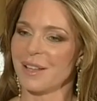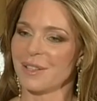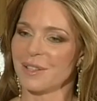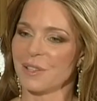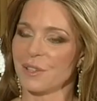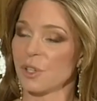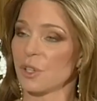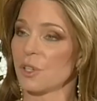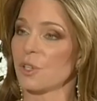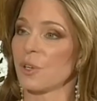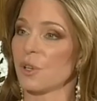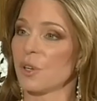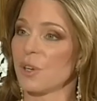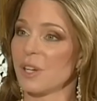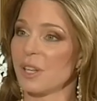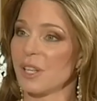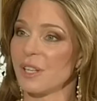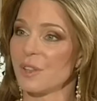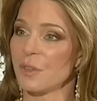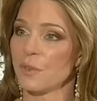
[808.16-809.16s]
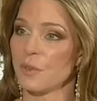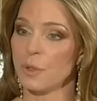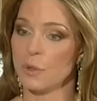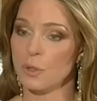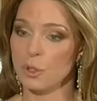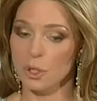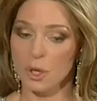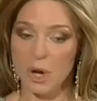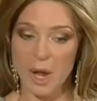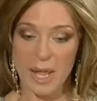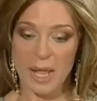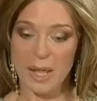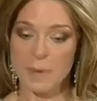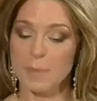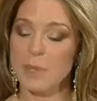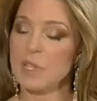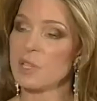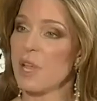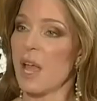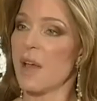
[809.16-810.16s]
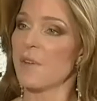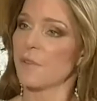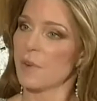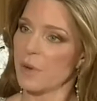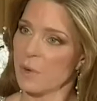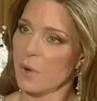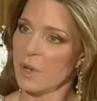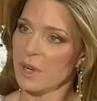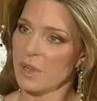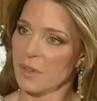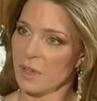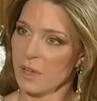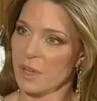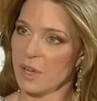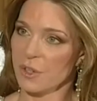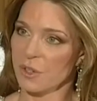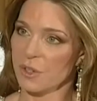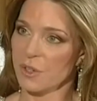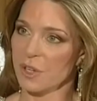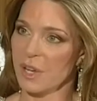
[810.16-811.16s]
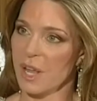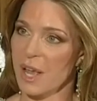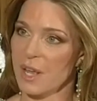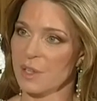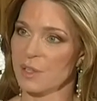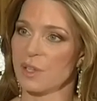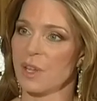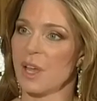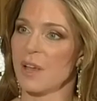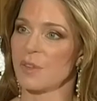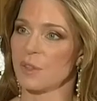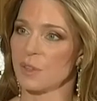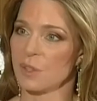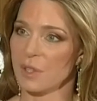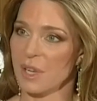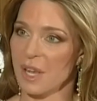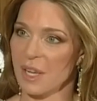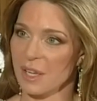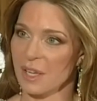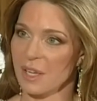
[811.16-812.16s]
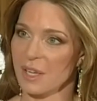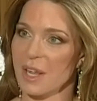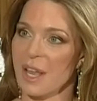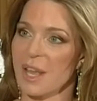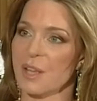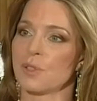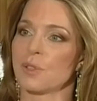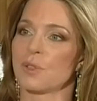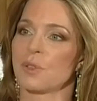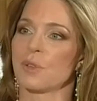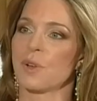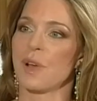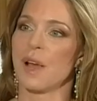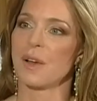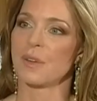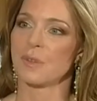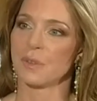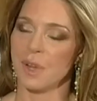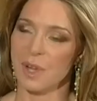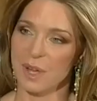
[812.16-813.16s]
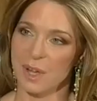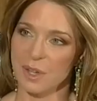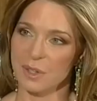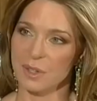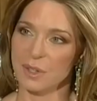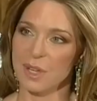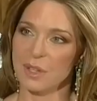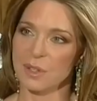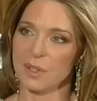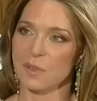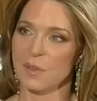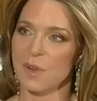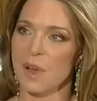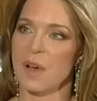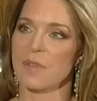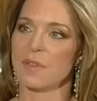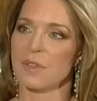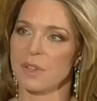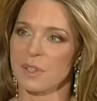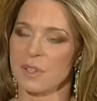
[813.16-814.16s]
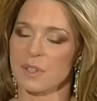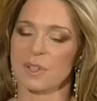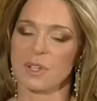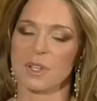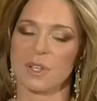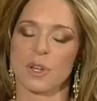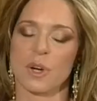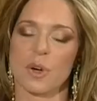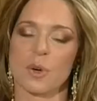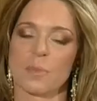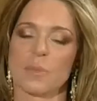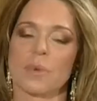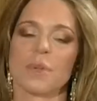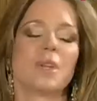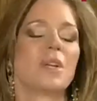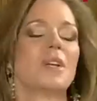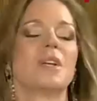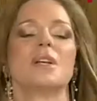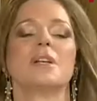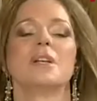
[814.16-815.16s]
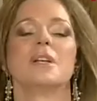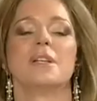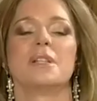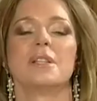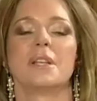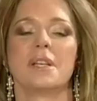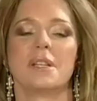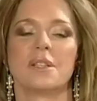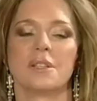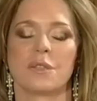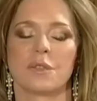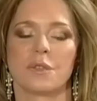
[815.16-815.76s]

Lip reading: security in the future, it means everyone in the country has to have a stake and has to have a sense of competence and hope in the